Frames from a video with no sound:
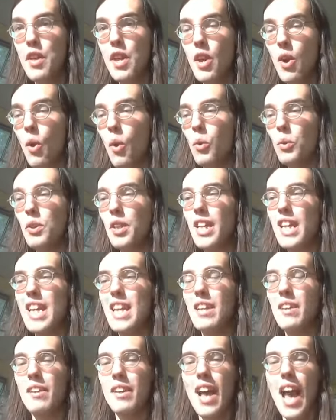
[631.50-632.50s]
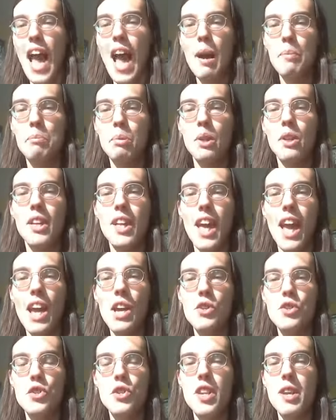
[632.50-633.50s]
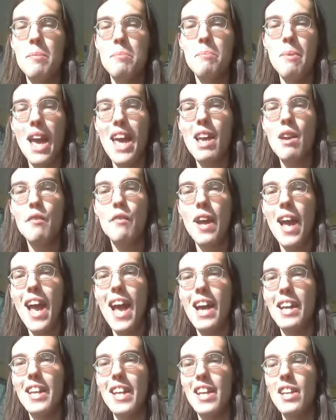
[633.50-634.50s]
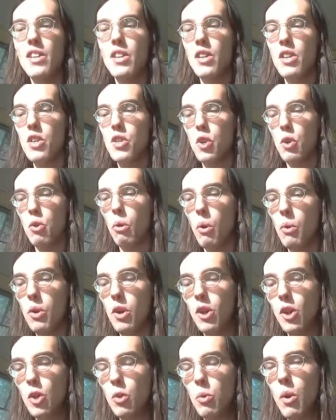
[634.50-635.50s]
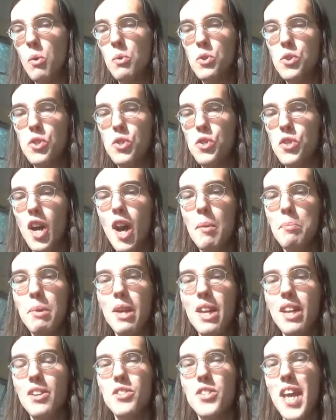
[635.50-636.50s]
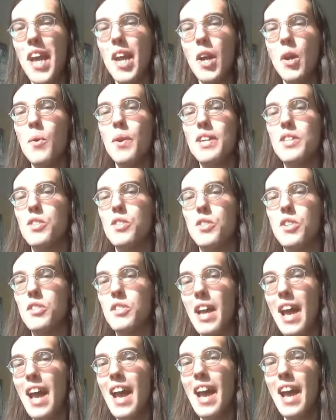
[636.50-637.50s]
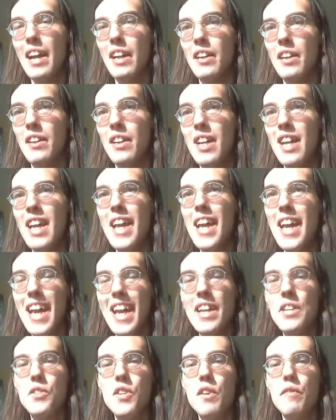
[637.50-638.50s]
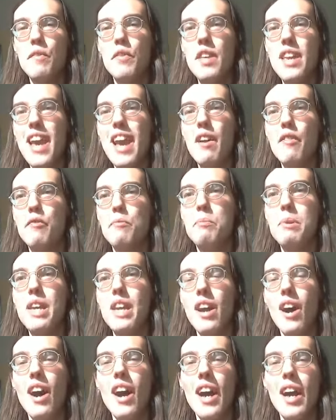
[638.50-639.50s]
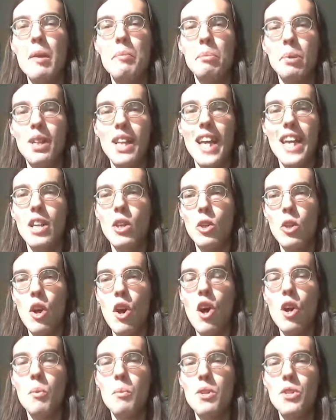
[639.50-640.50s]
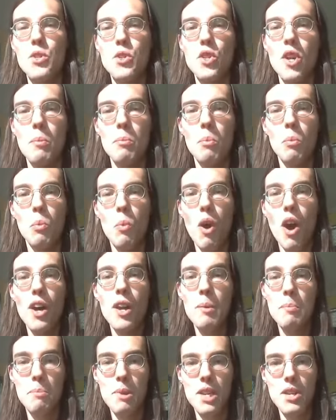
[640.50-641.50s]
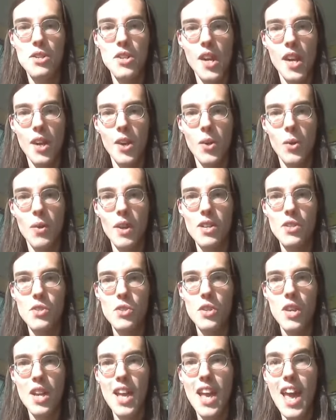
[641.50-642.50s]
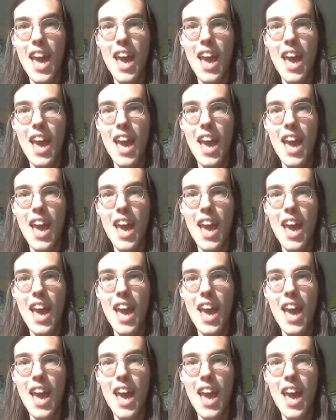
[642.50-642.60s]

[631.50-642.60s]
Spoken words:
The only application it may have had in quote-unquote stopping a terrorist attack is if the FBI played along with some wannabe terrorist